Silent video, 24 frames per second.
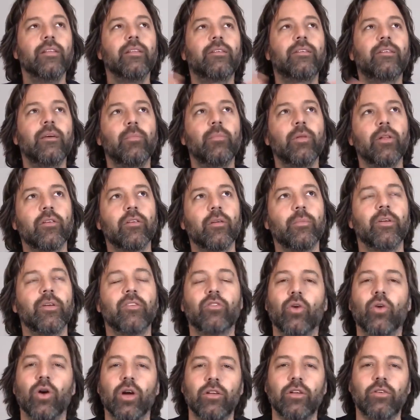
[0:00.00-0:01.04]
symbolism is
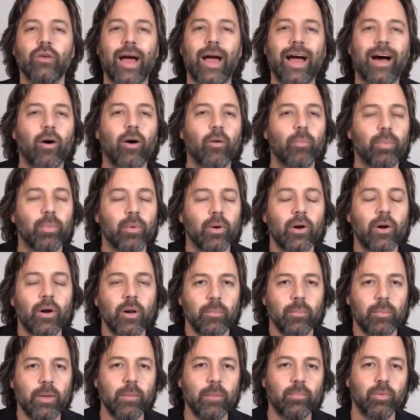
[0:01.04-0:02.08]
going to help
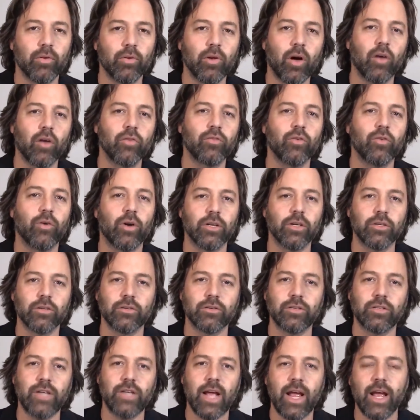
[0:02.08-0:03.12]
people also
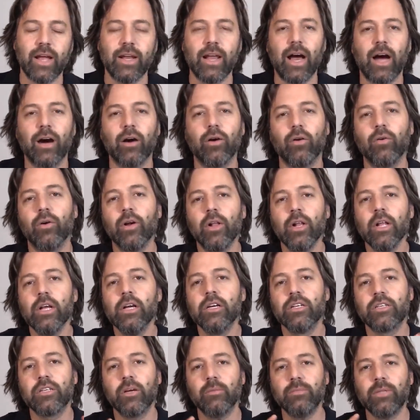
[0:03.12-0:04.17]
understand how
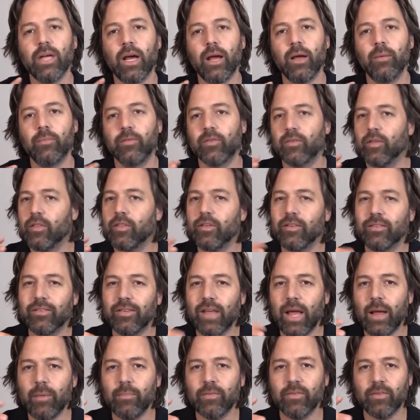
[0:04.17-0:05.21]
sometimes the
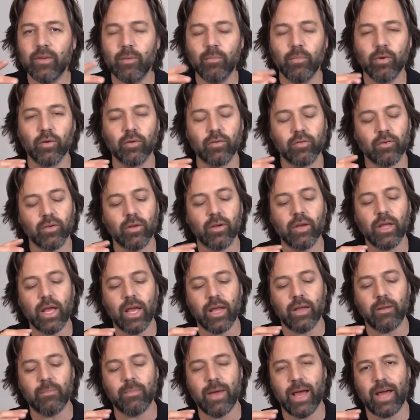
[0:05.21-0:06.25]
same symbols
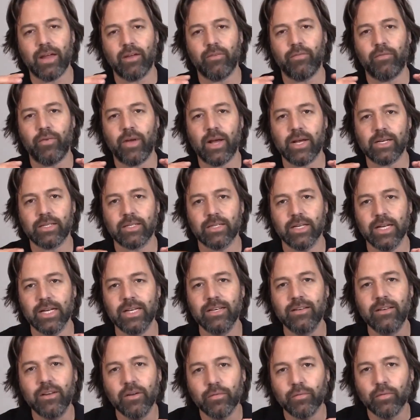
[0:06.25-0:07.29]
can manifest
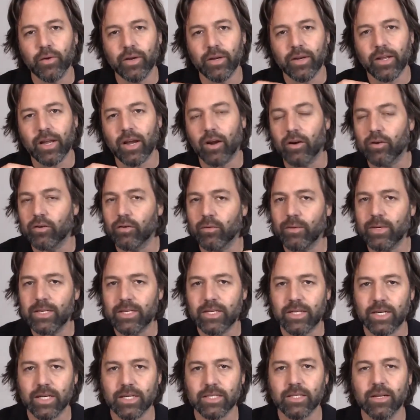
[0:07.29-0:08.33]
in different
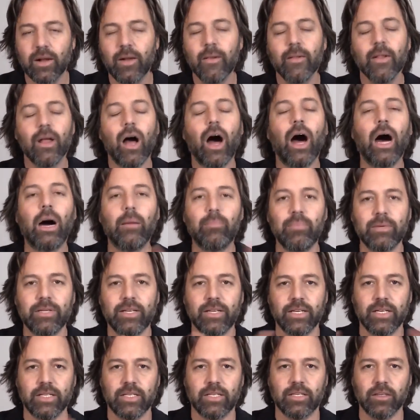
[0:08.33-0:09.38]
characteristics,
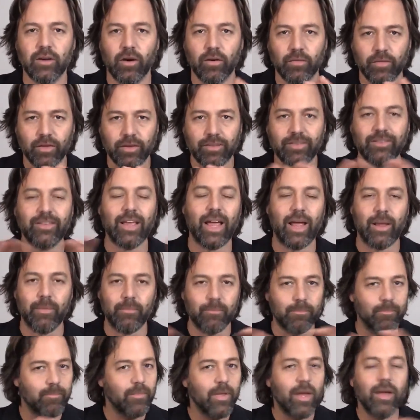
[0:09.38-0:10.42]
opposites of the
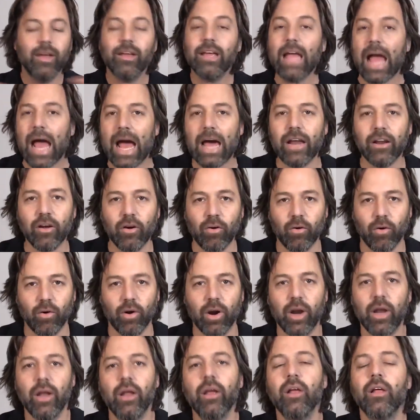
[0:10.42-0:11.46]
same
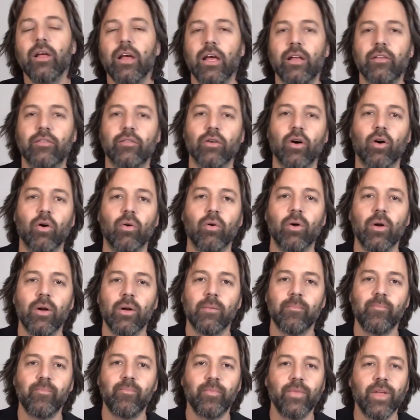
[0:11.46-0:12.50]
category. And so
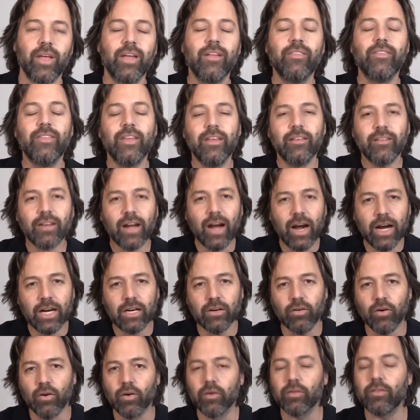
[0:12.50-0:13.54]
in these kind
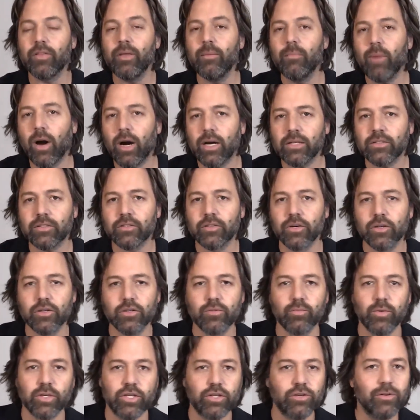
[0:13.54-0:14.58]
of earthy
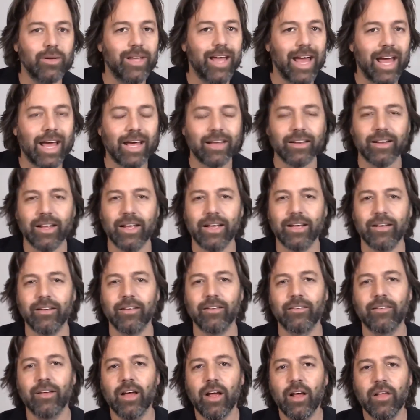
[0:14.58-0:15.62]
monsters, what you get
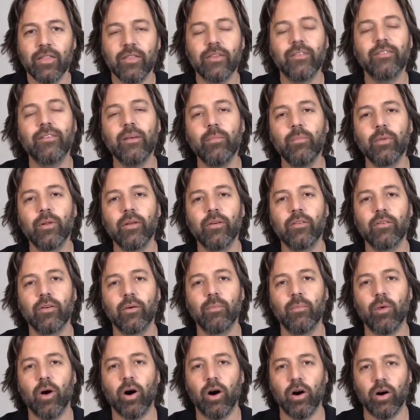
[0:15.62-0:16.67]
is the
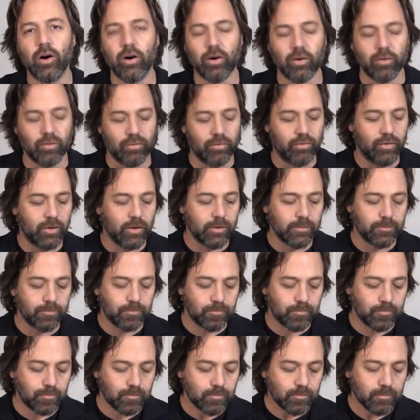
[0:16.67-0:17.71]
symbolism of
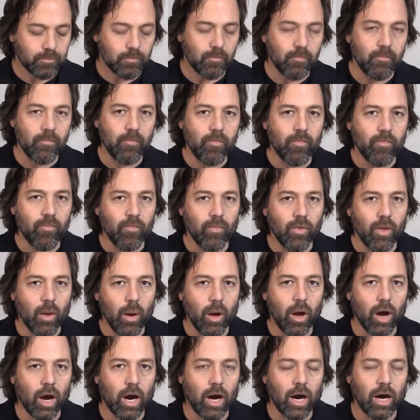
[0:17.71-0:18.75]

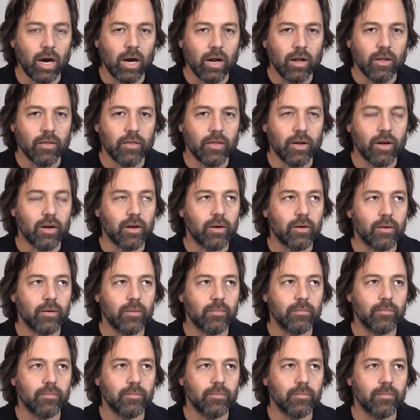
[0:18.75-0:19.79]
the
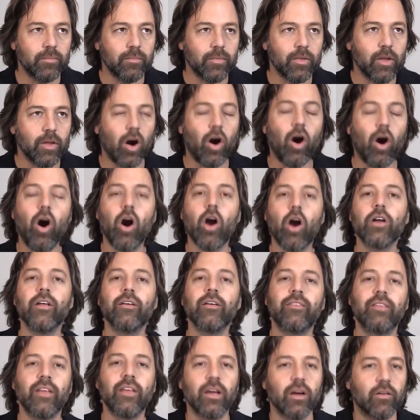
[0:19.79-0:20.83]

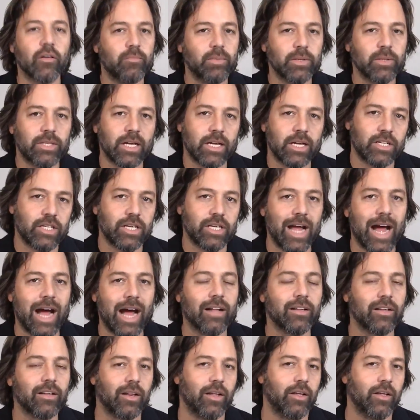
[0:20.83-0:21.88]
harnessing of
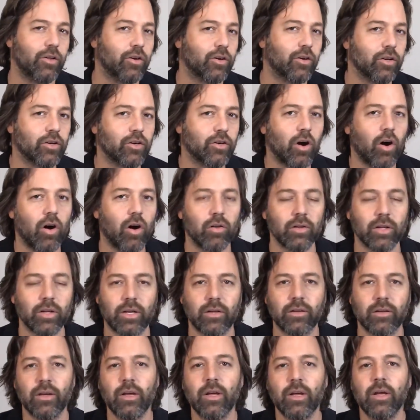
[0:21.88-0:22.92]
potentiality, you could call
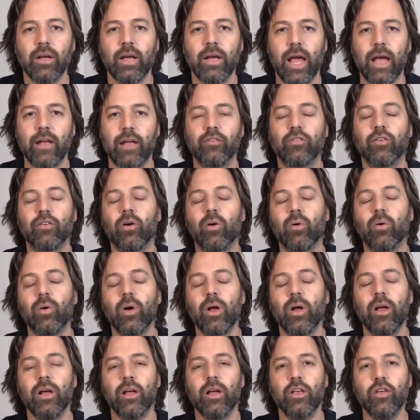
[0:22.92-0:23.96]
it. And so
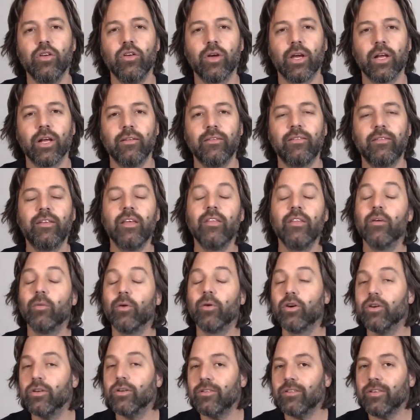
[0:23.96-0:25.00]
you can see the
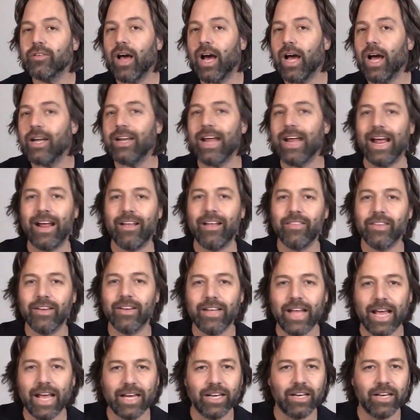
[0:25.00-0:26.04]
good side and the
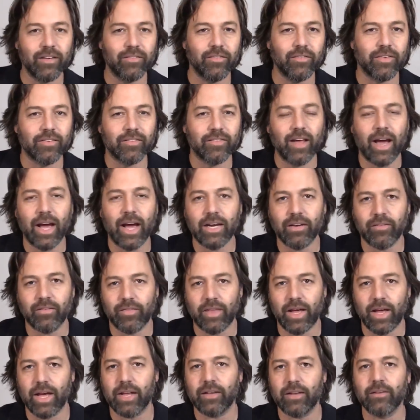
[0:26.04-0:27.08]
negative side of
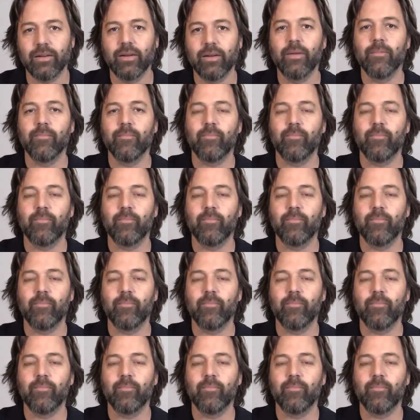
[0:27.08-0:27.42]
that.